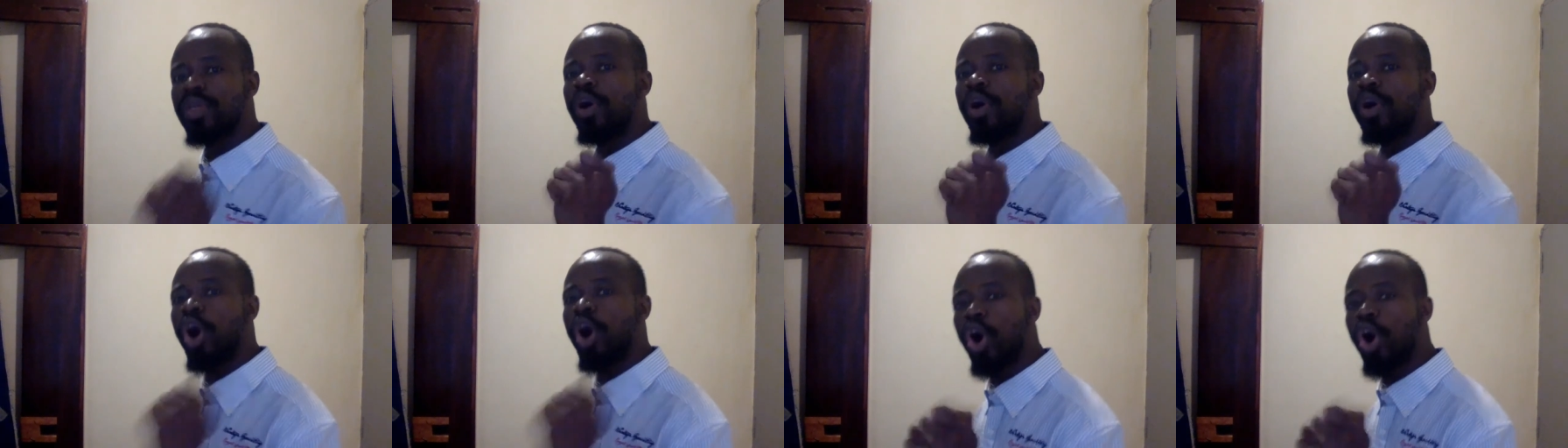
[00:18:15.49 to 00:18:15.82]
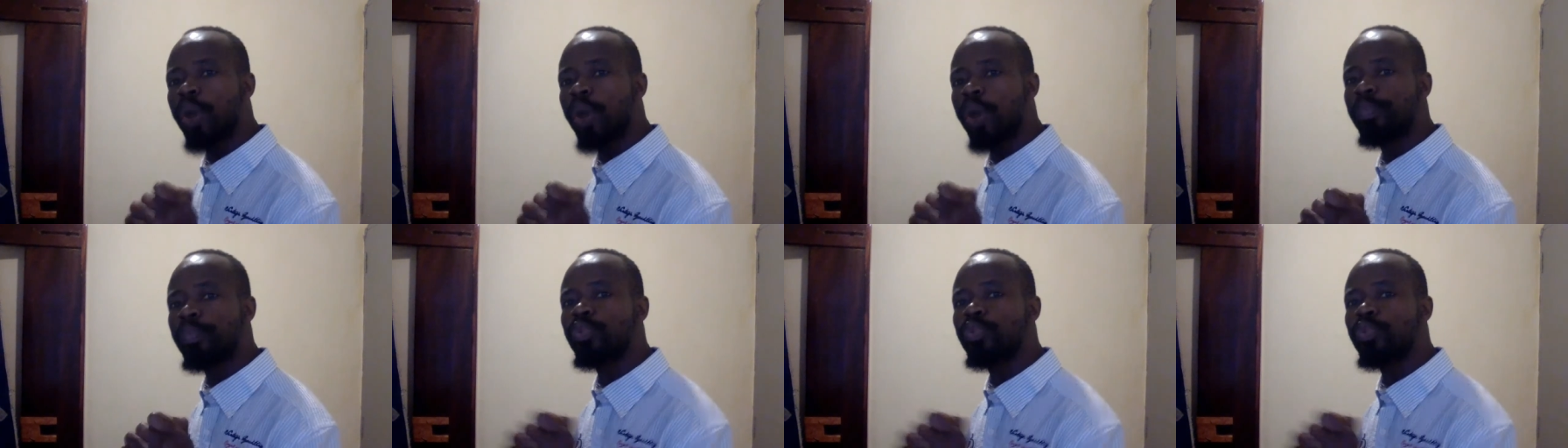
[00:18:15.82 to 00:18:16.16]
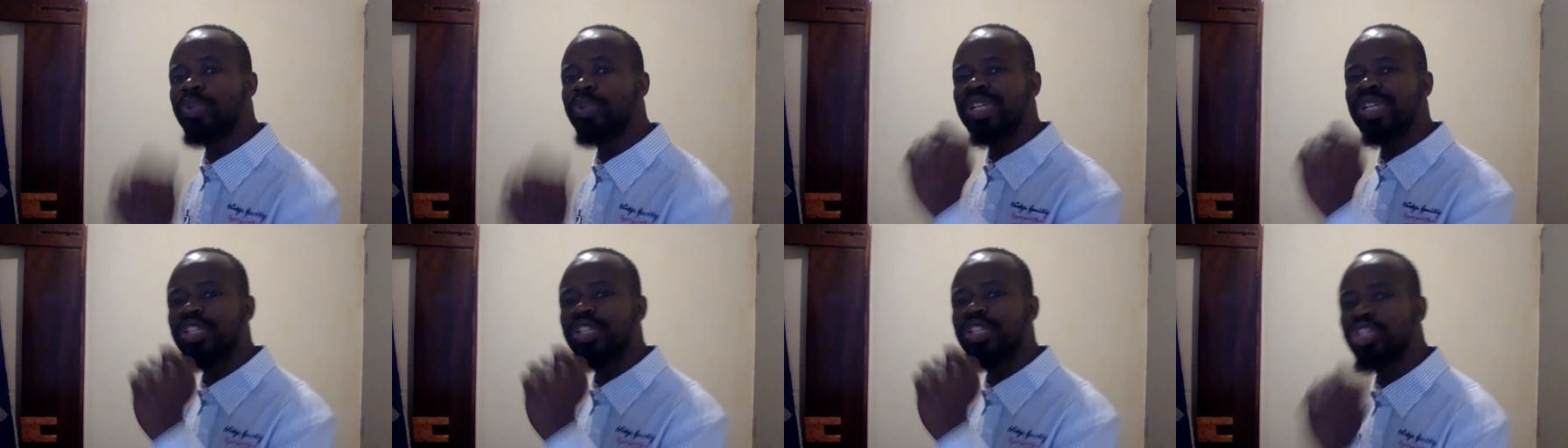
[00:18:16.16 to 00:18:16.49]
hope
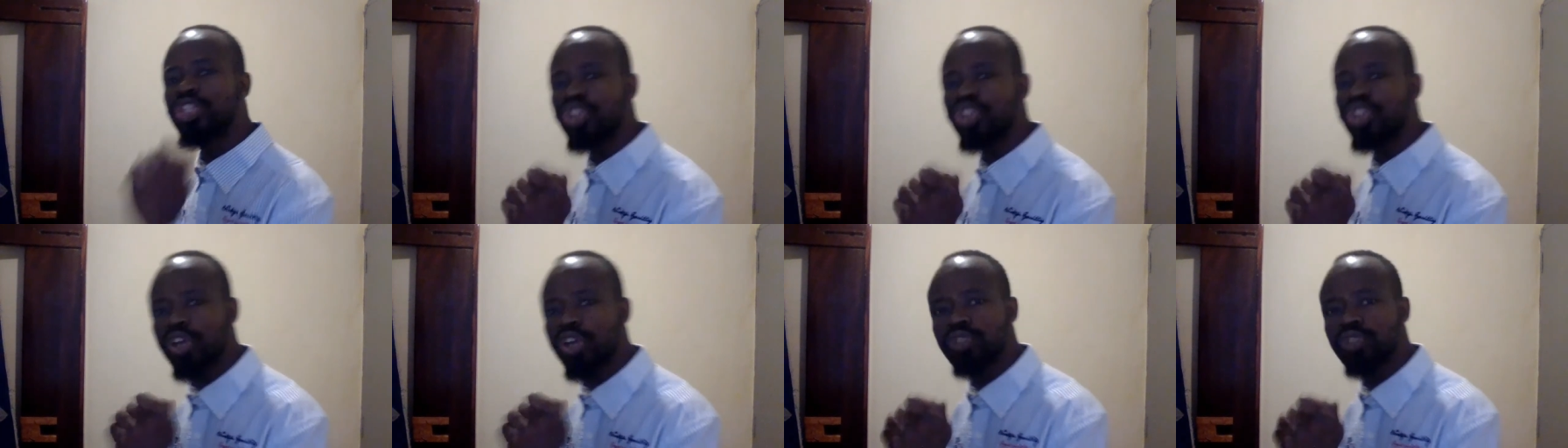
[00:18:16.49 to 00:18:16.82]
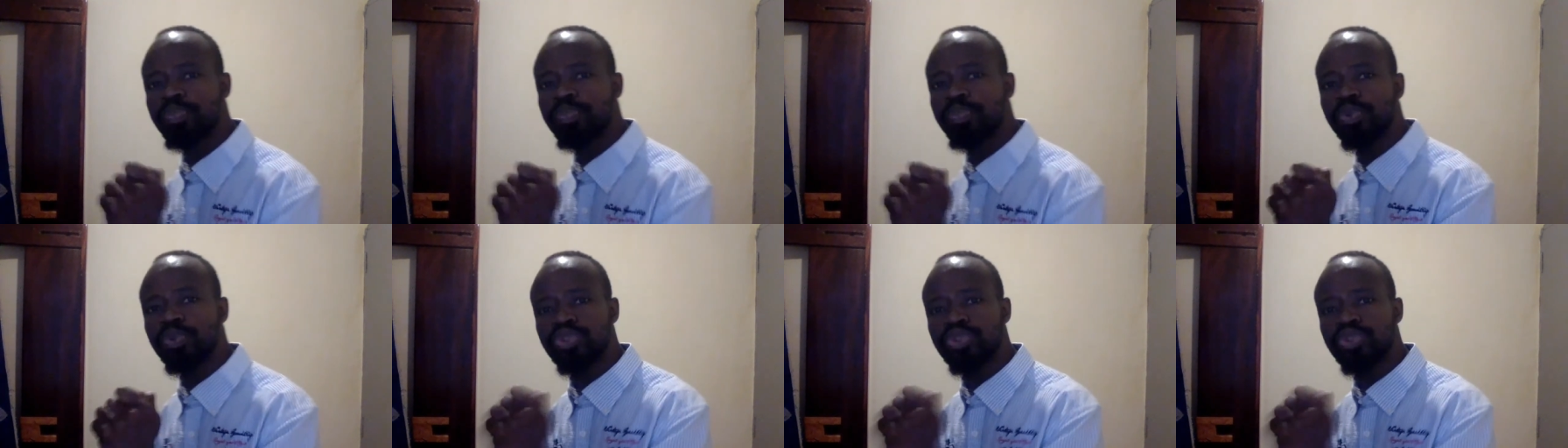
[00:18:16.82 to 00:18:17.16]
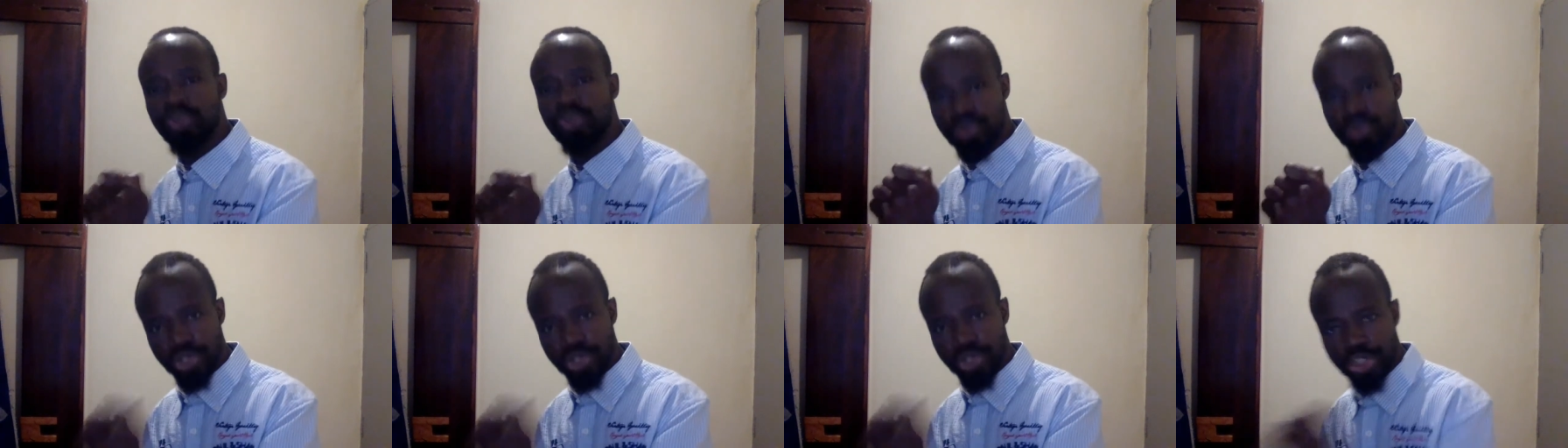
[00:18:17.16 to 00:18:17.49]
will not put you
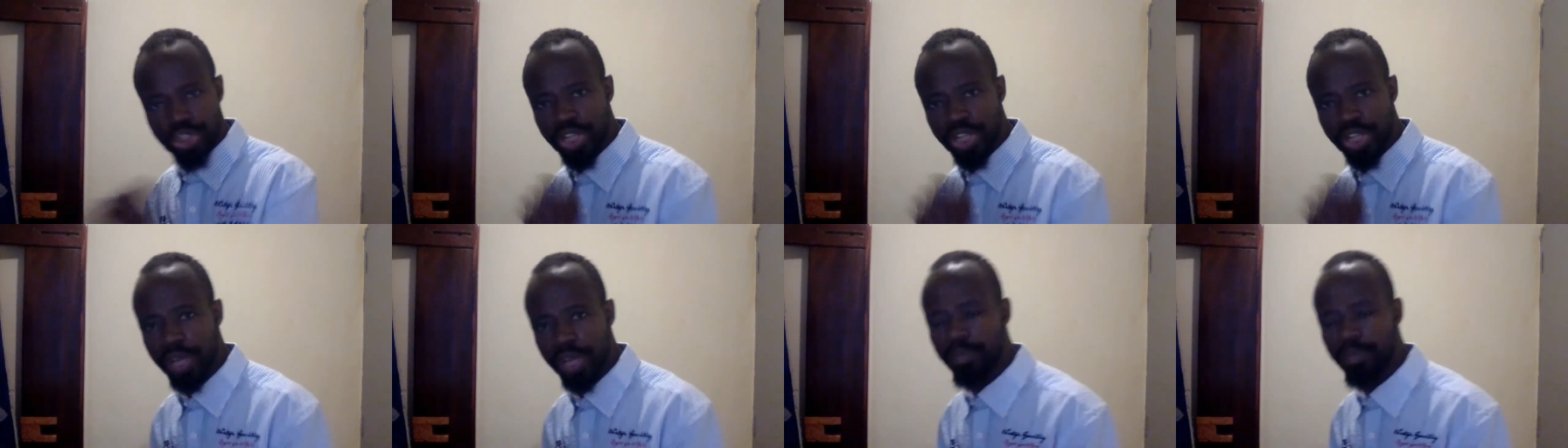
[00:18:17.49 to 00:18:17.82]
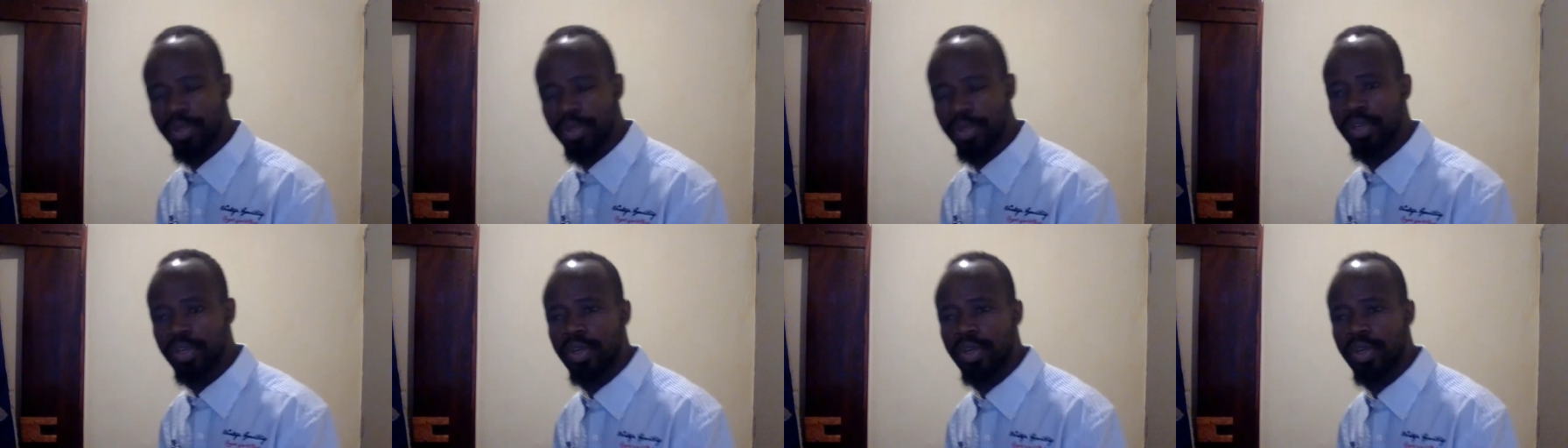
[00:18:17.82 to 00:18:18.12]
to shame